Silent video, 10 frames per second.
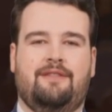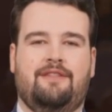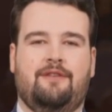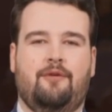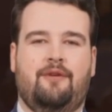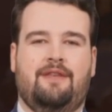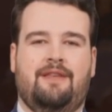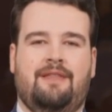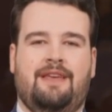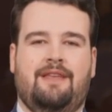and
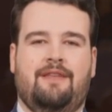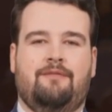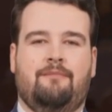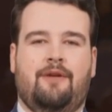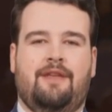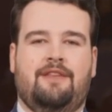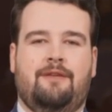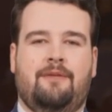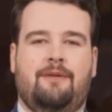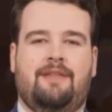subordinate leaders monitor
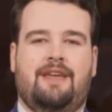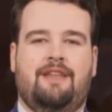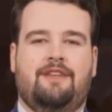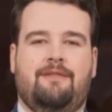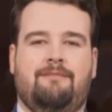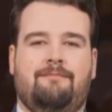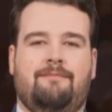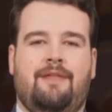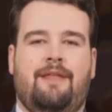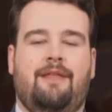implementation.
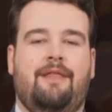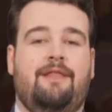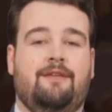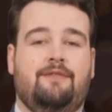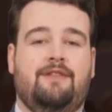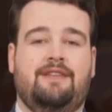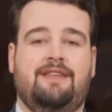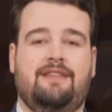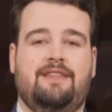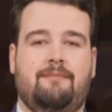
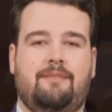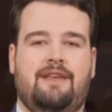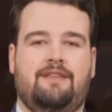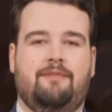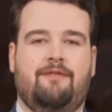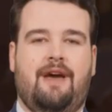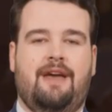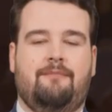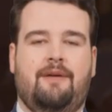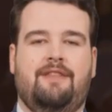Community assemblies
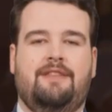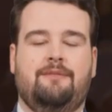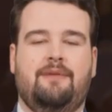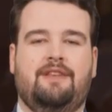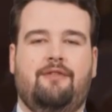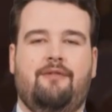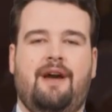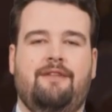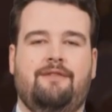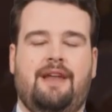provide participatory
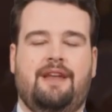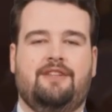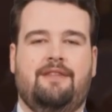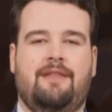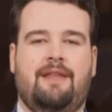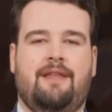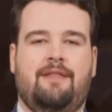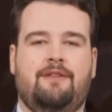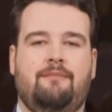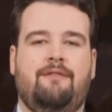ratification
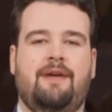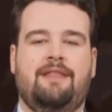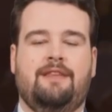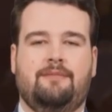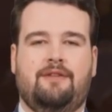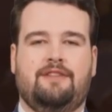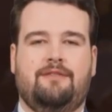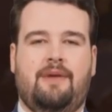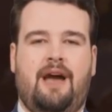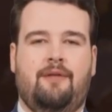to prevent abuse
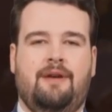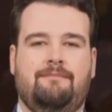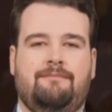of power.